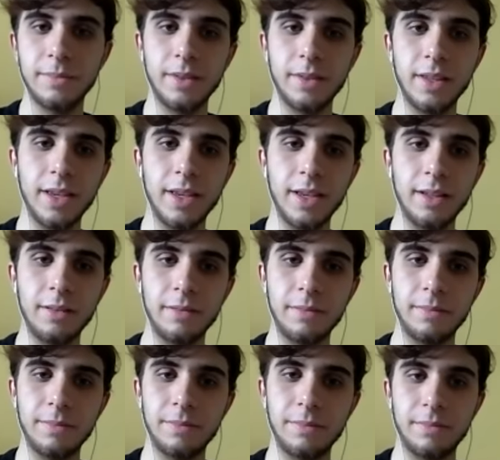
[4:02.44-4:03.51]
And
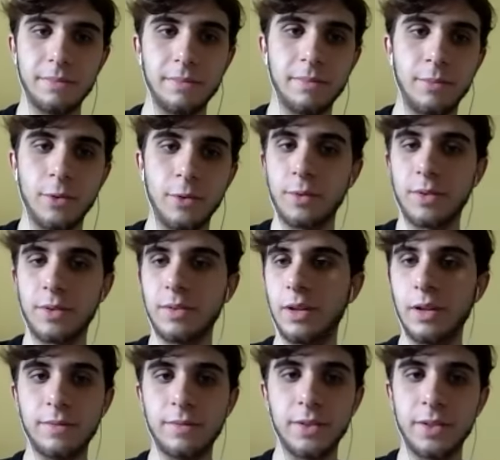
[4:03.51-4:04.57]
both
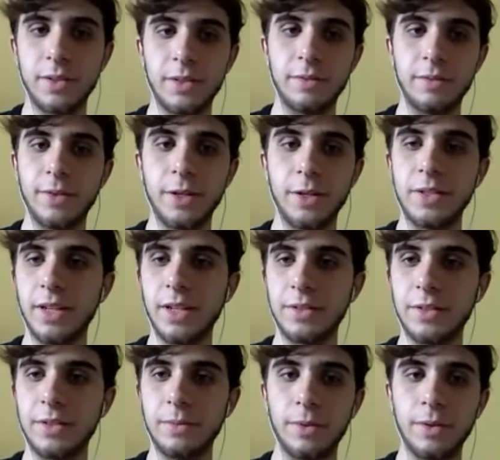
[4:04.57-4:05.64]
offenses are very
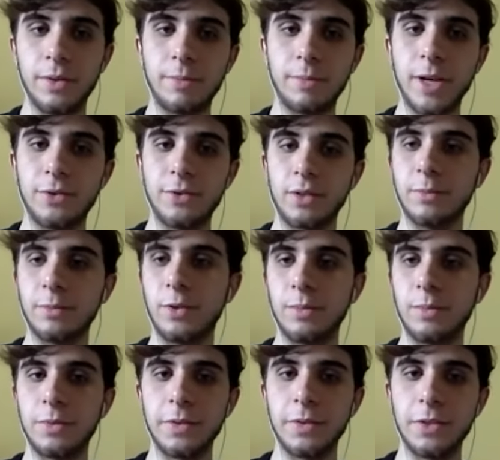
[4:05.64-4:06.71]
talented with Patrick
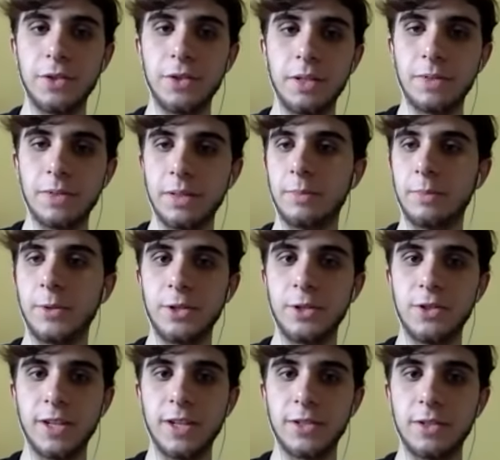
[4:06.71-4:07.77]
Mahomes for the Chiefs and Lamar
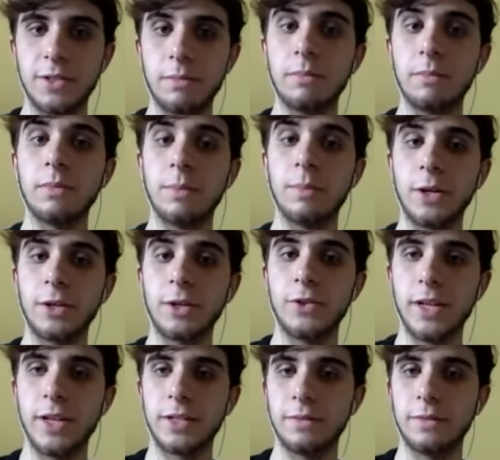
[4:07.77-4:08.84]

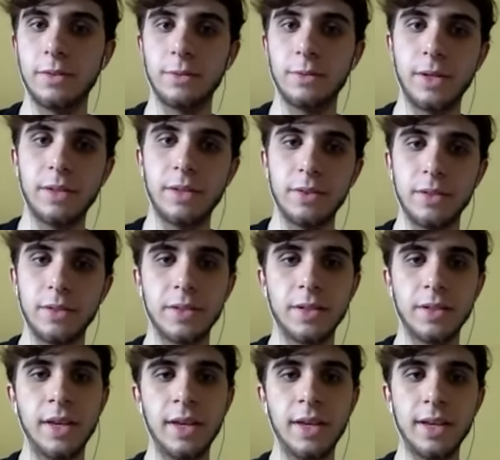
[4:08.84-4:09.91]
Jackson for the
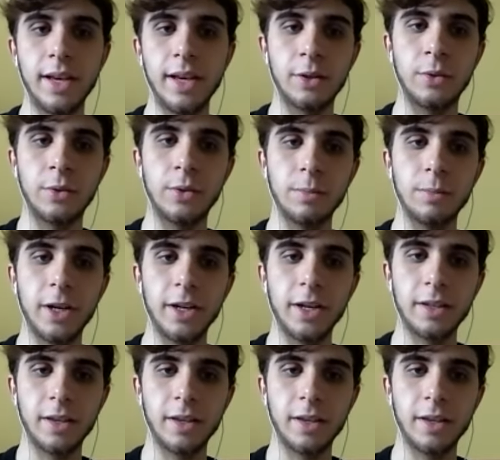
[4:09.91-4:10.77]
Ravens at quarterback.